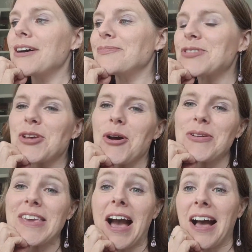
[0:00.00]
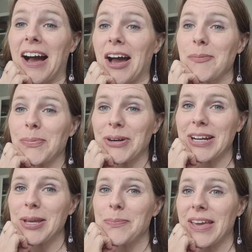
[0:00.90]
So yeah, I'm
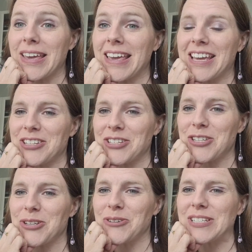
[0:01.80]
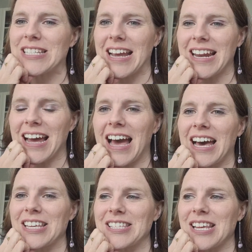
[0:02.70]
pretty big into data as